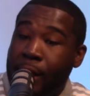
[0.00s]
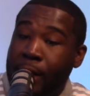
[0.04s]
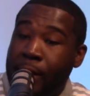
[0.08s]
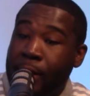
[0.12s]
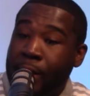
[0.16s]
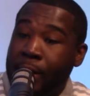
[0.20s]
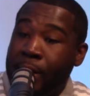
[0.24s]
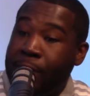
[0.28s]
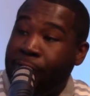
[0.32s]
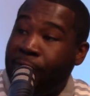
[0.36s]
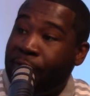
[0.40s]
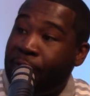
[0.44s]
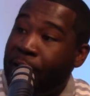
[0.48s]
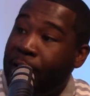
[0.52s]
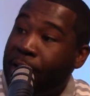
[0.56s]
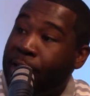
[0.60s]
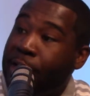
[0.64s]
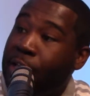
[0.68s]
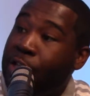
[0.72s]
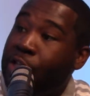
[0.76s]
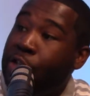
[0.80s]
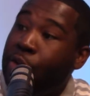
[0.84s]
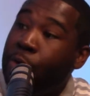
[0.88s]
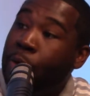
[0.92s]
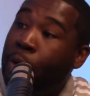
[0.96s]
the fact
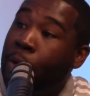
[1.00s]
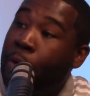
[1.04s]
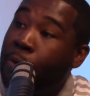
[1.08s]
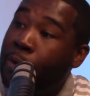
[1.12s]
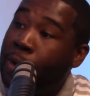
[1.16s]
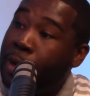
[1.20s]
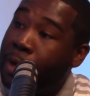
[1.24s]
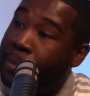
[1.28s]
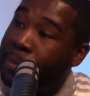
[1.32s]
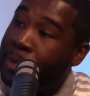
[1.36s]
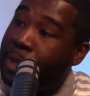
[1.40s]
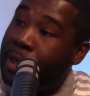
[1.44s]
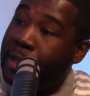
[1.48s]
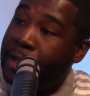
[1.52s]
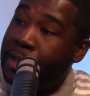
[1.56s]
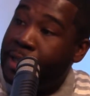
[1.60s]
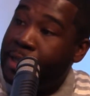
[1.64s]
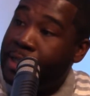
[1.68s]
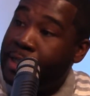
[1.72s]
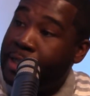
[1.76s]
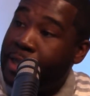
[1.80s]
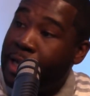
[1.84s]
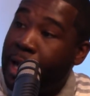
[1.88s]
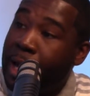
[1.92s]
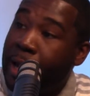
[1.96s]
that you don't want to be in
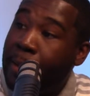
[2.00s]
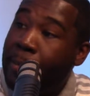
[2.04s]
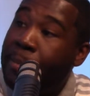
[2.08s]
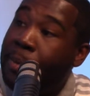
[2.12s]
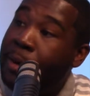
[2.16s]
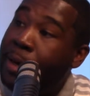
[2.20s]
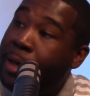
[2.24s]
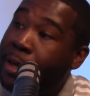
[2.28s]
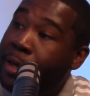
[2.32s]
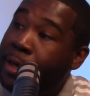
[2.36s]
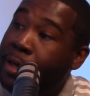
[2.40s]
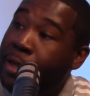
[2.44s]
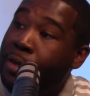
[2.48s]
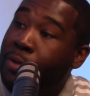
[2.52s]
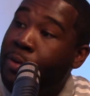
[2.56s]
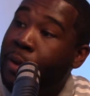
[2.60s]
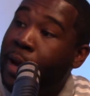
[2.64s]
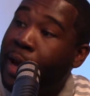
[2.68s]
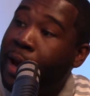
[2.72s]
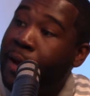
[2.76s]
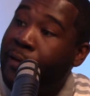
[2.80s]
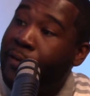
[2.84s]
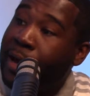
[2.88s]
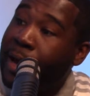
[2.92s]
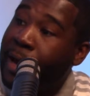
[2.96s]
this job, but you
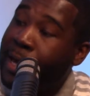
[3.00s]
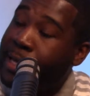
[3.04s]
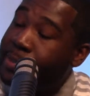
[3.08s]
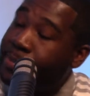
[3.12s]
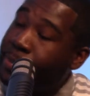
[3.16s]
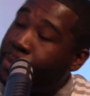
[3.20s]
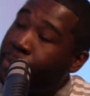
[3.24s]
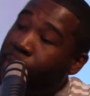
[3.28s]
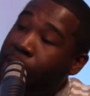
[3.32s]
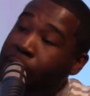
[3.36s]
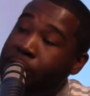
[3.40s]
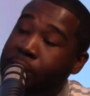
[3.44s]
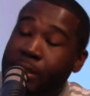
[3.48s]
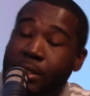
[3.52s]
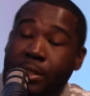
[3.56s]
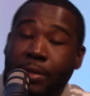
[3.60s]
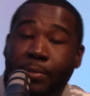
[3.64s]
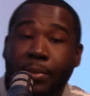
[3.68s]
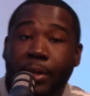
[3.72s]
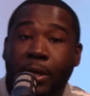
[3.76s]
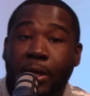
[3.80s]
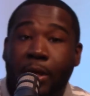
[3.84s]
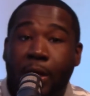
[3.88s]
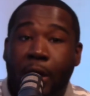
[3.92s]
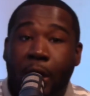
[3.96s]
have aspirations of
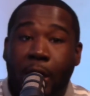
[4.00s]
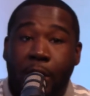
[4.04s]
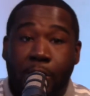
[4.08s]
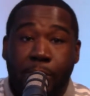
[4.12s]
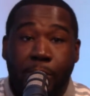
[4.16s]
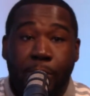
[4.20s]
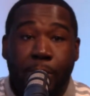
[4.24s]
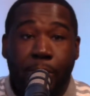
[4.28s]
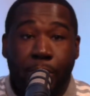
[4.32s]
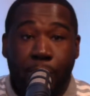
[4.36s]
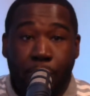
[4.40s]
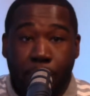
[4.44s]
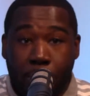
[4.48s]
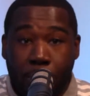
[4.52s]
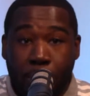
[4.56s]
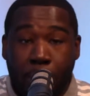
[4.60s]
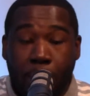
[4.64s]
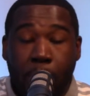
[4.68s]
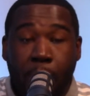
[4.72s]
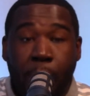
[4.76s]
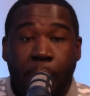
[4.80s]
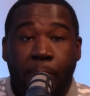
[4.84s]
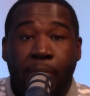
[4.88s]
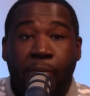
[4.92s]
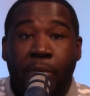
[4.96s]
being an
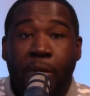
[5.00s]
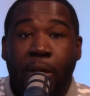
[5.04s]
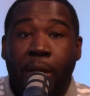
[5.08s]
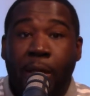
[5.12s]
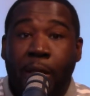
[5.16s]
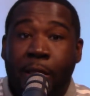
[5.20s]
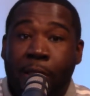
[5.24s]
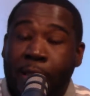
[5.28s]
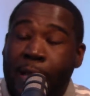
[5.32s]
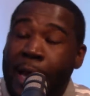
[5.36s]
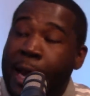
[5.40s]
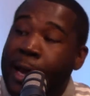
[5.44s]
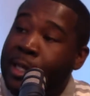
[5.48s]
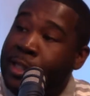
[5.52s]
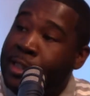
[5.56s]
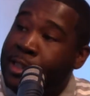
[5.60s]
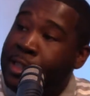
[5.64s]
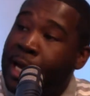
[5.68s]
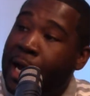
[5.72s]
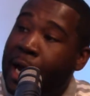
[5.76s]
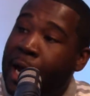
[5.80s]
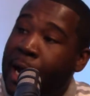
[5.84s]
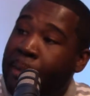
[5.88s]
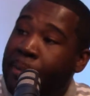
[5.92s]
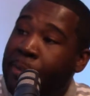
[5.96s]
entrepreneur, that
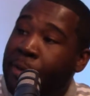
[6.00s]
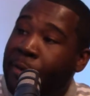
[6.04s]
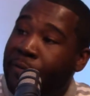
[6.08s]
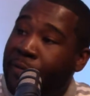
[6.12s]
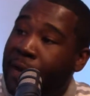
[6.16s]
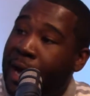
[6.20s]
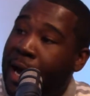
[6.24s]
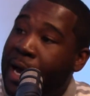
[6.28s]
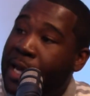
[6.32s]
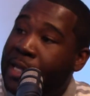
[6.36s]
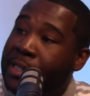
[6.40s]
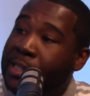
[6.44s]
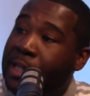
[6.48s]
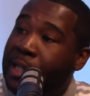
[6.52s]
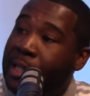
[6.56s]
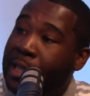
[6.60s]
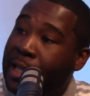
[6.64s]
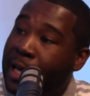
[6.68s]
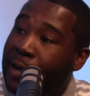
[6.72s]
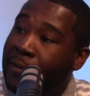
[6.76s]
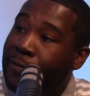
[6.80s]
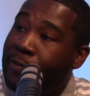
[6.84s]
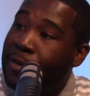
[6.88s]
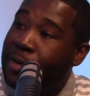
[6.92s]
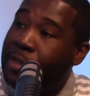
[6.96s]
job provides the
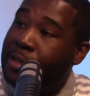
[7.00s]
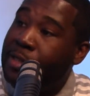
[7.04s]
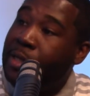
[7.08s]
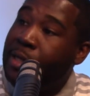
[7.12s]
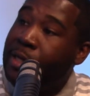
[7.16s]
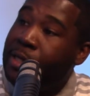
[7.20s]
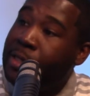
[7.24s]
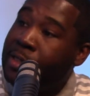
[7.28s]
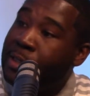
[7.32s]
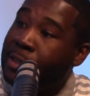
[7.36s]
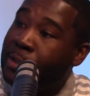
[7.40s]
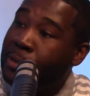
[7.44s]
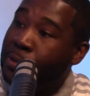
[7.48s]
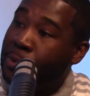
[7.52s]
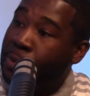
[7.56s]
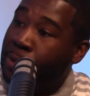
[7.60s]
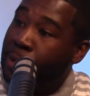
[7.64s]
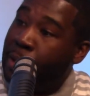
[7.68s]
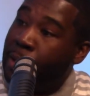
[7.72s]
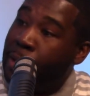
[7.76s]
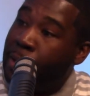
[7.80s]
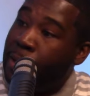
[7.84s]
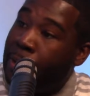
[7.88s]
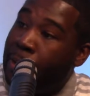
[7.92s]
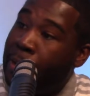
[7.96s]
leverage to
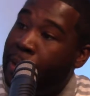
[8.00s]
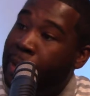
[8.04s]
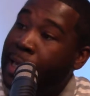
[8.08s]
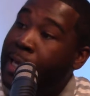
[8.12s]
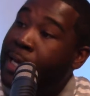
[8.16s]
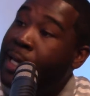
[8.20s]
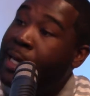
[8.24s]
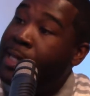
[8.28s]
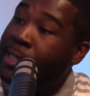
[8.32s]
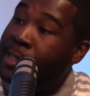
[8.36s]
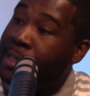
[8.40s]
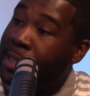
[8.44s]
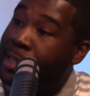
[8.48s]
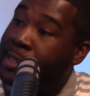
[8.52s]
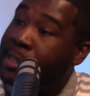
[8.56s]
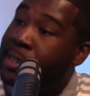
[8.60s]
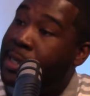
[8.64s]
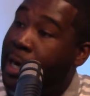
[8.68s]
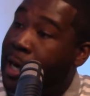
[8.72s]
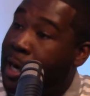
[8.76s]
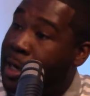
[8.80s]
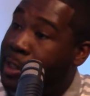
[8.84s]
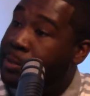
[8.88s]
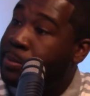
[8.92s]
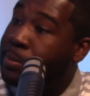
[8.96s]
ease into
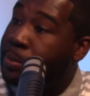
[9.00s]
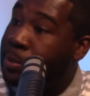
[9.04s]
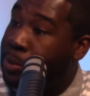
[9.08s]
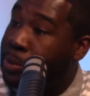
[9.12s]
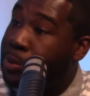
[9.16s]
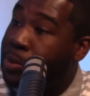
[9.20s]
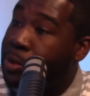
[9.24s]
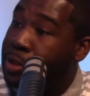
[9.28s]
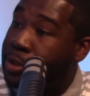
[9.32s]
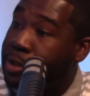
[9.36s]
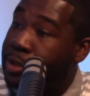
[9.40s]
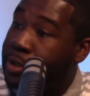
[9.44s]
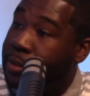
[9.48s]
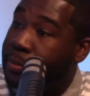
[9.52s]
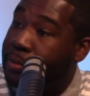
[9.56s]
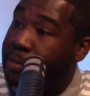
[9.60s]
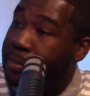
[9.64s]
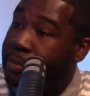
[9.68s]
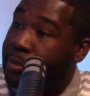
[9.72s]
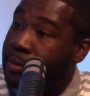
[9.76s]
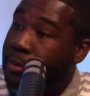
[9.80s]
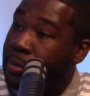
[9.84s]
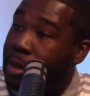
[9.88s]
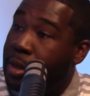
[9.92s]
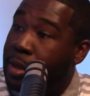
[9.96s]
entrepreneurship.
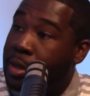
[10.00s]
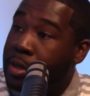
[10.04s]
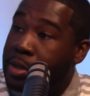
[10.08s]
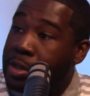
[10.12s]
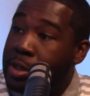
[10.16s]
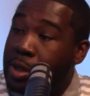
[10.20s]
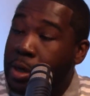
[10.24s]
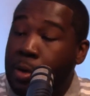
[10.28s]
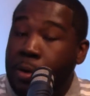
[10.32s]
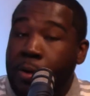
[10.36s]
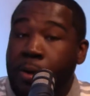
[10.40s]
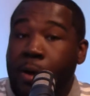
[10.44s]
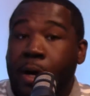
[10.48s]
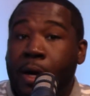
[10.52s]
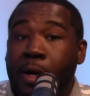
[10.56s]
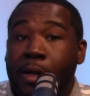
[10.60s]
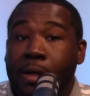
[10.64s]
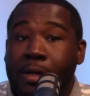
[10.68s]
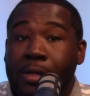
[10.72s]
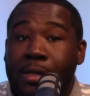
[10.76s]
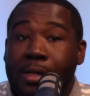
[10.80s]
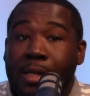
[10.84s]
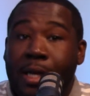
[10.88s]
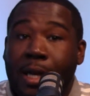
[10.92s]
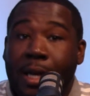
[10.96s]
So
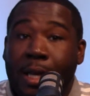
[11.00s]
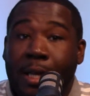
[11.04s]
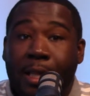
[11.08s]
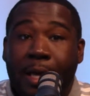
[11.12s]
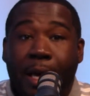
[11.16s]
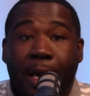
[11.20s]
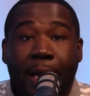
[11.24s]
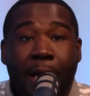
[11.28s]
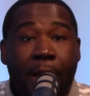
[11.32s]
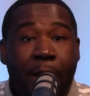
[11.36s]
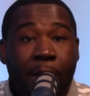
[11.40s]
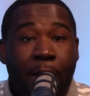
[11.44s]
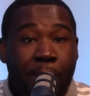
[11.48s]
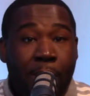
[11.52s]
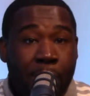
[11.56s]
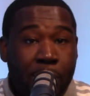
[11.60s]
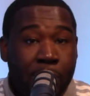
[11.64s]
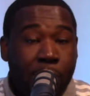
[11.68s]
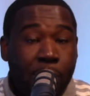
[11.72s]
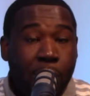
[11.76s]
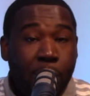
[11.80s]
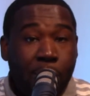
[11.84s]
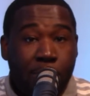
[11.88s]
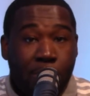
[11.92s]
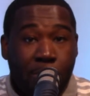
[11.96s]
understanding that on the
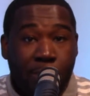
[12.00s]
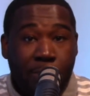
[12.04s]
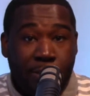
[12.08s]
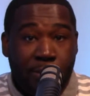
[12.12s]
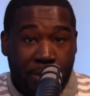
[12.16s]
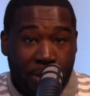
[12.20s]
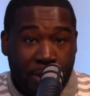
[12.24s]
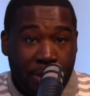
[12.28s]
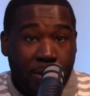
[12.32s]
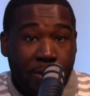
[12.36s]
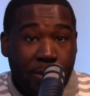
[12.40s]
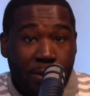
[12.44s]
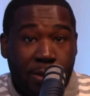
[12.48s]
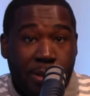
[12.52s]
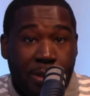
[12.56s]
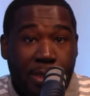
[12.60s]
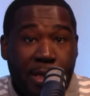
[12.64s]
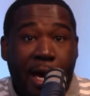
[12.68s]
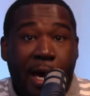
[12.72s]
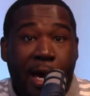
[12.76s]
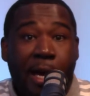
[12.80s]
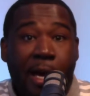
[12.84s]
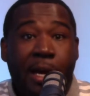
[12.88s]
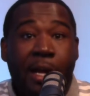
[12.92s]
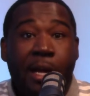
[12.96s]
school
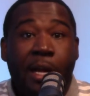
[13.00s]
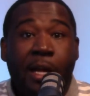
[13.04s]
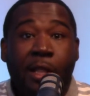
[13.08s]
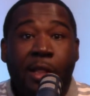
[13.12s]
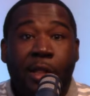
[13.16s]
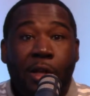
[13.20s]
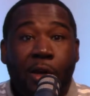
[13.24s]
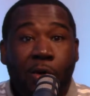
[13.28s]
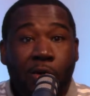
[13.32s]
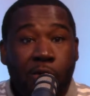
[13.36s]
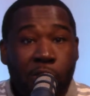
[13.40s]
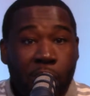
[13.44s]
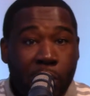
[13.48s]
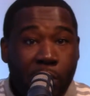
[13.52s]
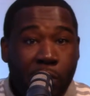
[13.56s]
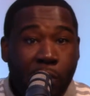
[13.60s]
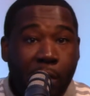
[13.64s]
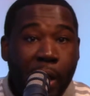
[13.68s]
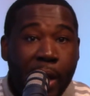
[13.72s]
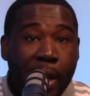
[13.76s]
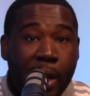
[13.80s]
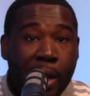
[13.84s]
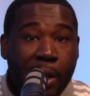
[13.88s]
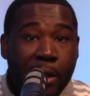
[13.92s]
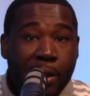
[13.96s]
side, those
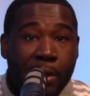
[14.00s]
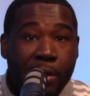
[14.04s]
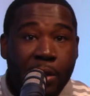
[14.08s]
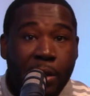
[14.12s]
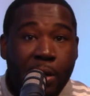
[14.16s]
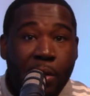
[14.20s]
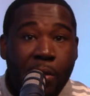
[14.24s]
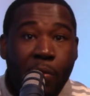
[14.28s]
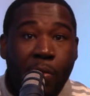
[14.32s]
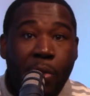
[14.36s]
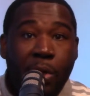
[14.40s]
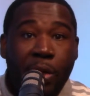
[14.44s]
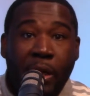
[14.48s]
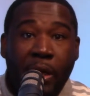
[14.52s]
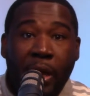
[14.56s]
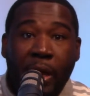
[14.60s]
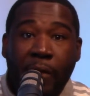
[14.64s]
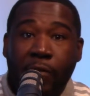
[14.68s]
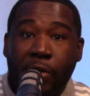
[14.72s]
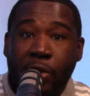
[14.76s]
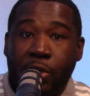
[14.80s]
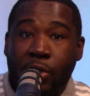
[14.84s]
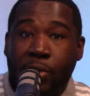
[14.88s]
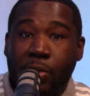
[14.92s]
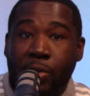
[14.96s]
grades will
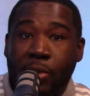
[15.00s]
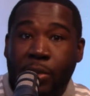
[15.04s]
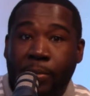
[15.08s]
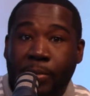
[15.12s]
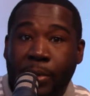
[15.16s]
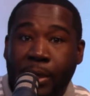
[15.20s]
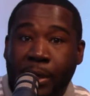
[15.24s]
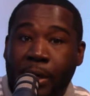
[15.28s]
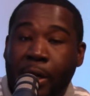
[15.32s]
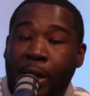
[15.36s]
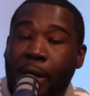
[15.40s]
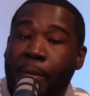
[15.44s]
leverage you to be